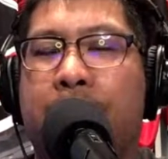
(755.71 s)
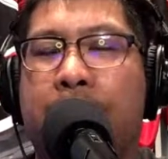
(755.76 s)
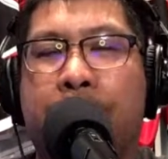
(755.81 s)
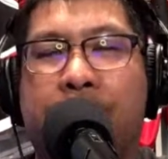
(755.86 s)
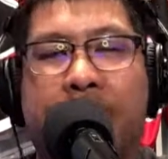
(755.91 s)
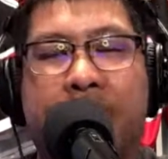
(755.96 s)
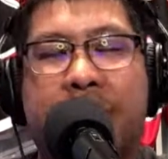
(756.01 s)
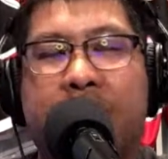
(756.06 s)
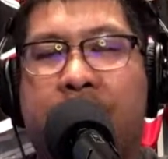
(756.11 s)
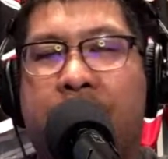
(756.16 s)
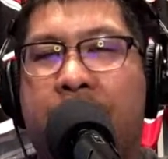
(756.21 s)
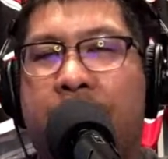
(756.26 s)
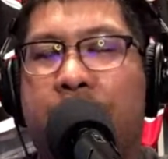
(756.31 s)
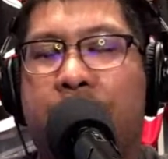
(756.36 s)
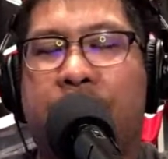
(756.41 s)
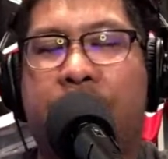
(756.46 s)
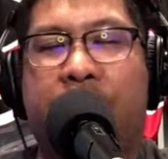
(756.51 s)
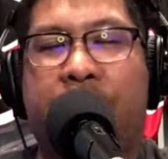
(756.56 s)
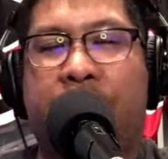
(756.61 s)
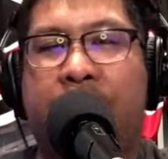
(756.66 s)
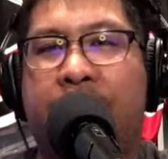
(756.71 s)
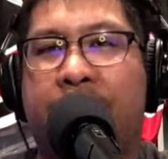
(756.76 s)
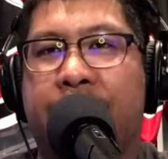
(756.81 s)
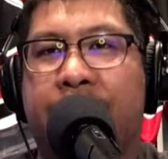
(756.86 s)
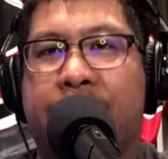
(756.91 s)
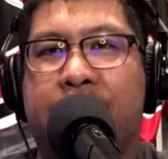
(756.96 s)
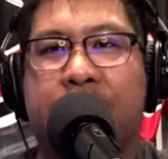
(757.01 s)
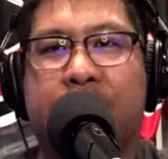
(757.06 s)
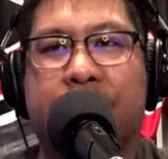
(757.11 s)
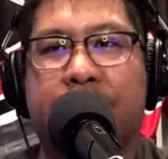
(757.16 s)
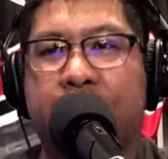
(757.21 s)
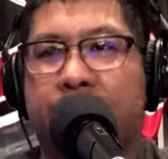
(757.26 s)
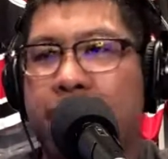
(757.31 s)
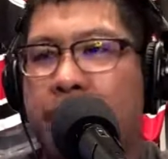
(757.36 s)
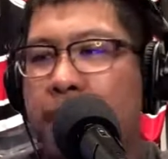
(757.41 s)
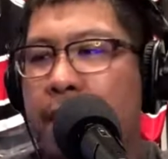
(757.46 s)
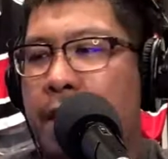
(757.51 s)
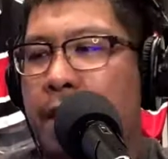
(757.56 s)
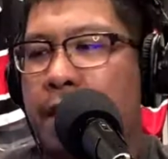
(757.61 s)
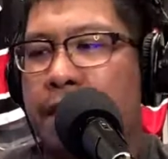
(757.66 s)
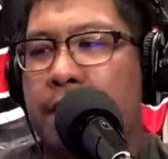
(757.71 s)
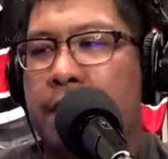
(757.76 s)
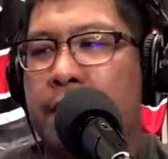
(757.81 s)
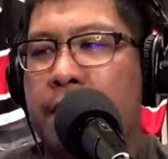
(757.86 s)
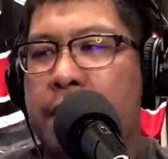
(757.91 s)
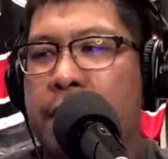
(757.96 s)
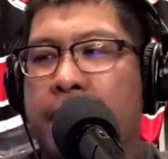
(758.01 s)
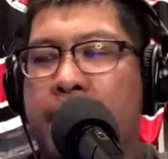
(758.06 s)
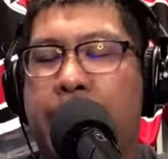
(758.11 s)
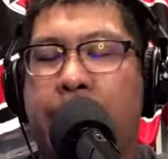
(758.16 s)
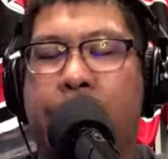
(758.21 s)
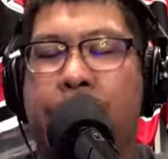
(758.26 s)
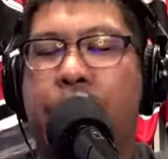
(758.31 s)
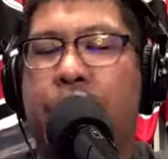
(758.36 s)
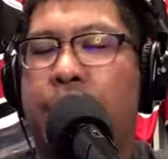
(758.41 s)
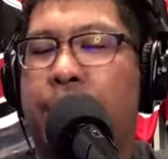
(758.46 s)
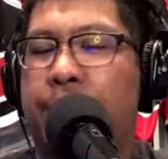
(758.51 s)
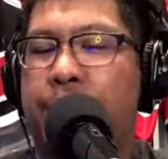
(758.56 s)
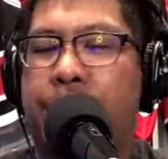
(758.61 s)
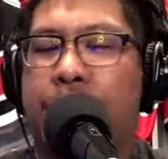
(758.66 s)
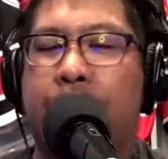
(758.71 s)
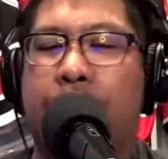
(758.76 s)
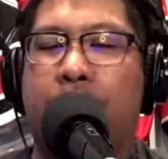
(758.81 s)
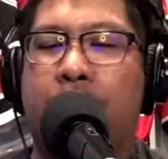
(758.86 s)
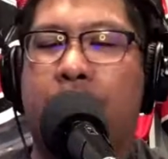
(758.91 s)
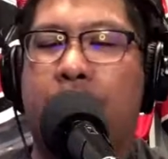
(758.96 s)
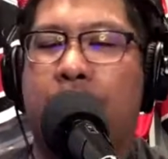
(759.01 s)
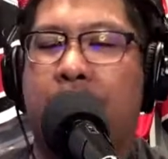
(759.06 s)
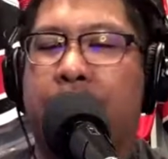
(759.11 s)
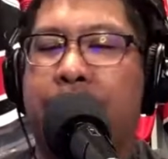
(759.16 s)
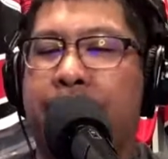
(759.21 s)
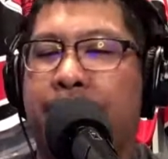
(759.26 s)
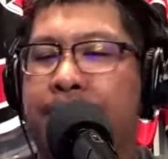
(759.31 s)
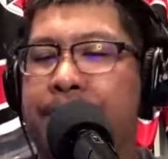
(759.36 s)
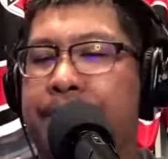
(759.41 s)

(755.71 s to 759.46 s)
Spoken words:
But I'll tell you, those fans, they were cheering them on.